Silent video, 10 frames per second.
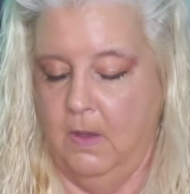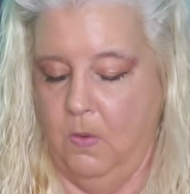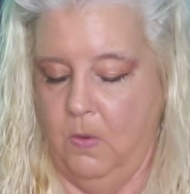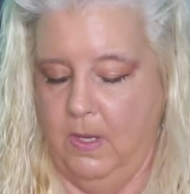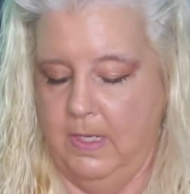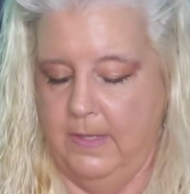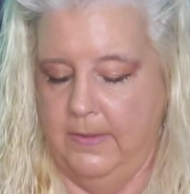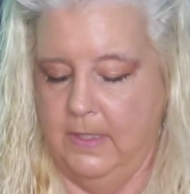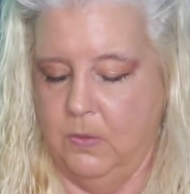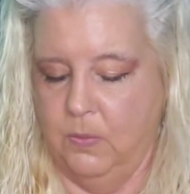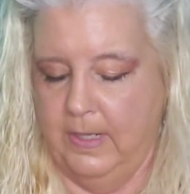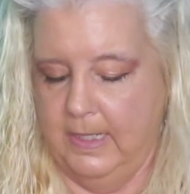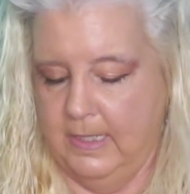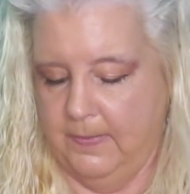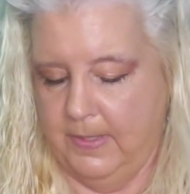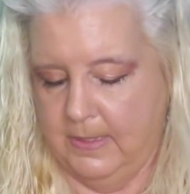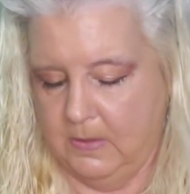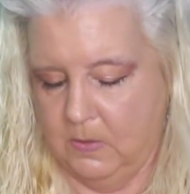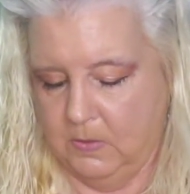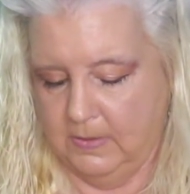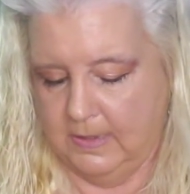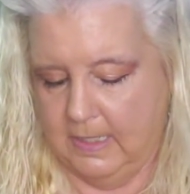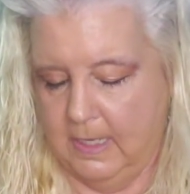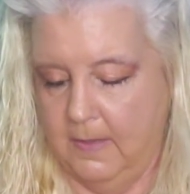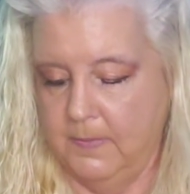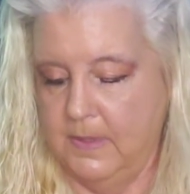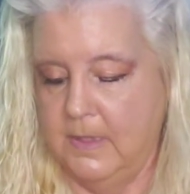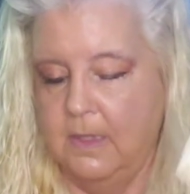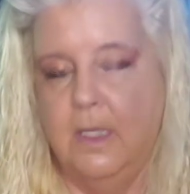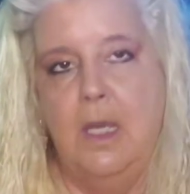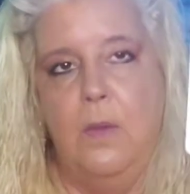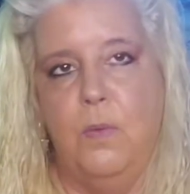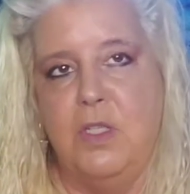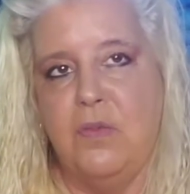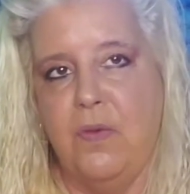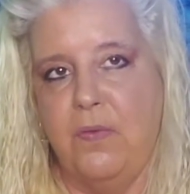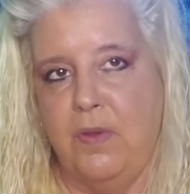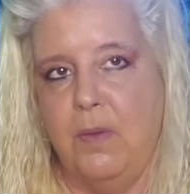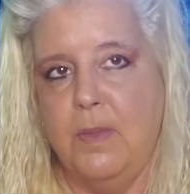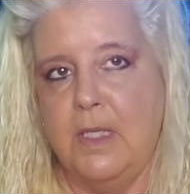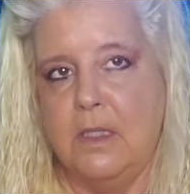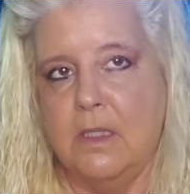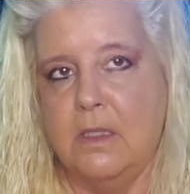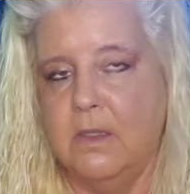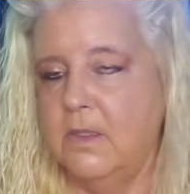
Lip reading: On the Queen of Pentacles comes wish fulfillment.